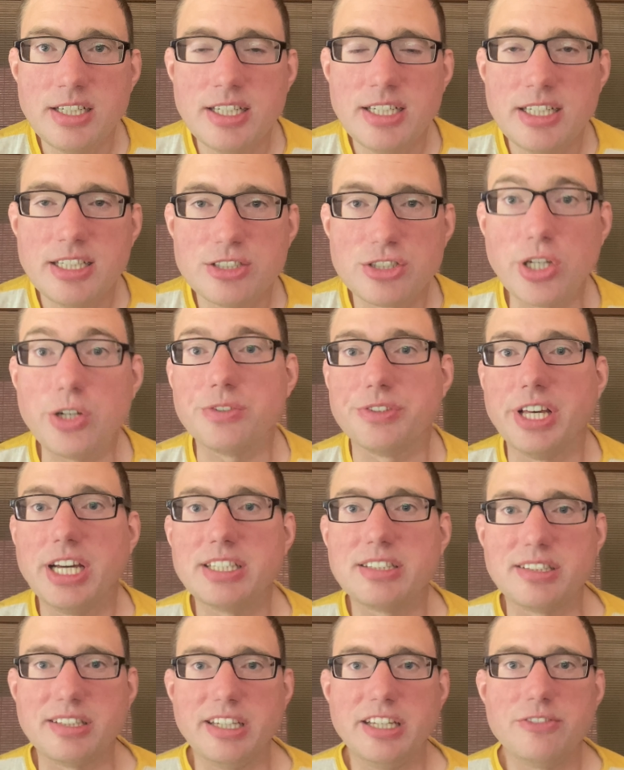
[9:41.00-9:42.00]
So
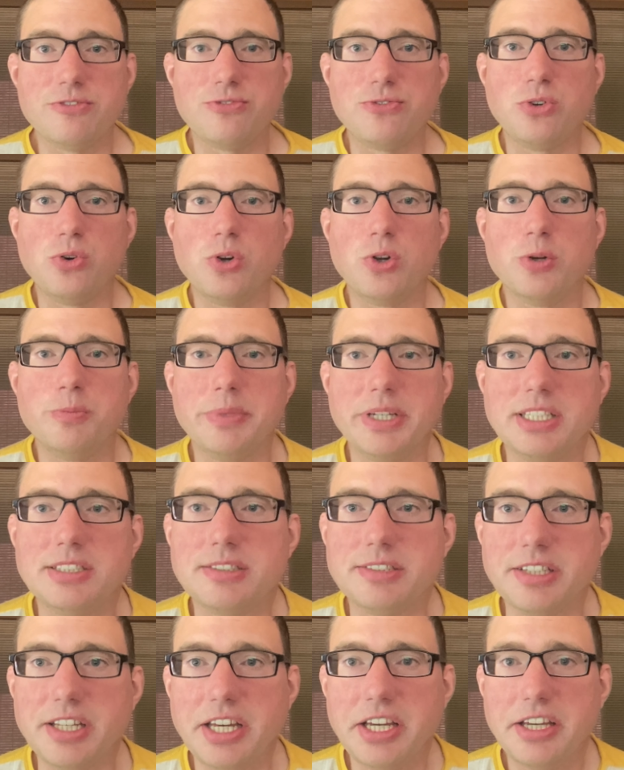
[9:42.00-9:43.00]
that's it for me
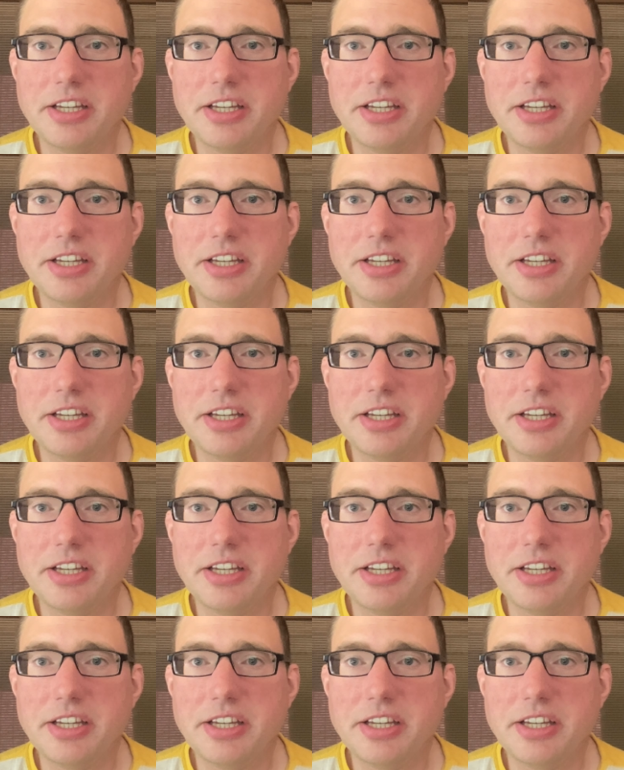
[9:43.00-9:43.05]
today.